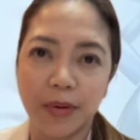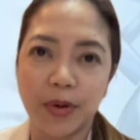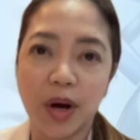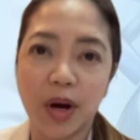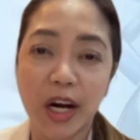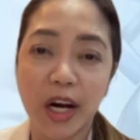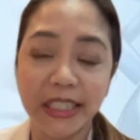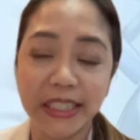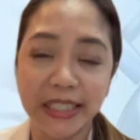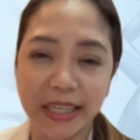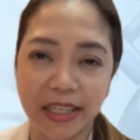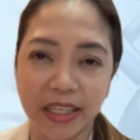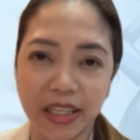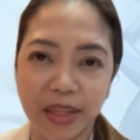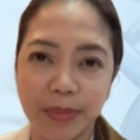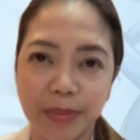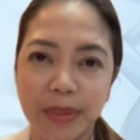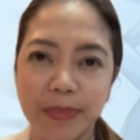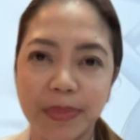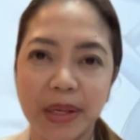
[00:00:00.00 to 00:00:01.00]
heart health,
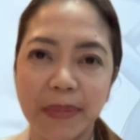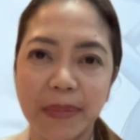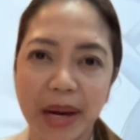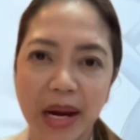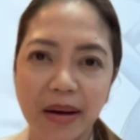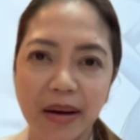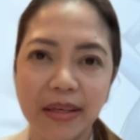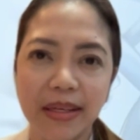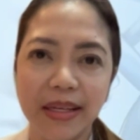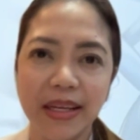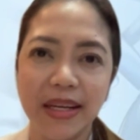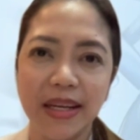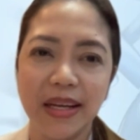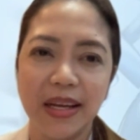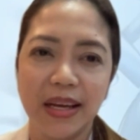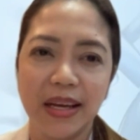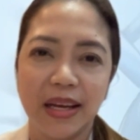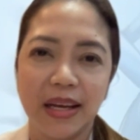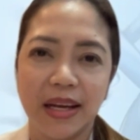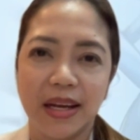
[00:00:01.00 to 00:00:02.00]
but primarily
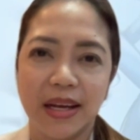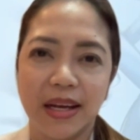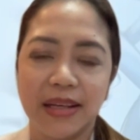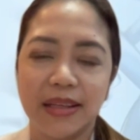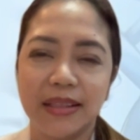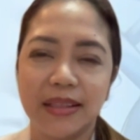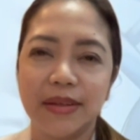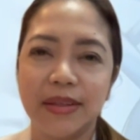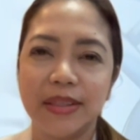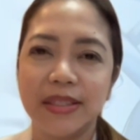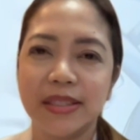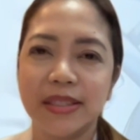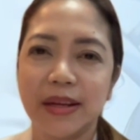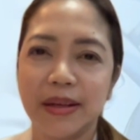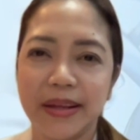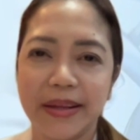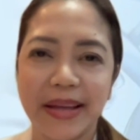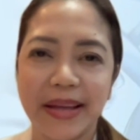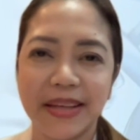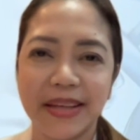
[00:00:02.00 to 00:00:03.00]
it's
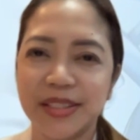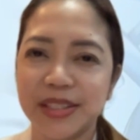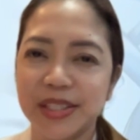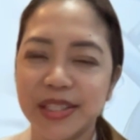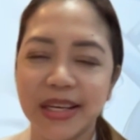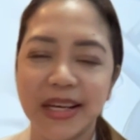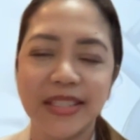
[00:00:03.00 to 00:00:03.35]
exercise.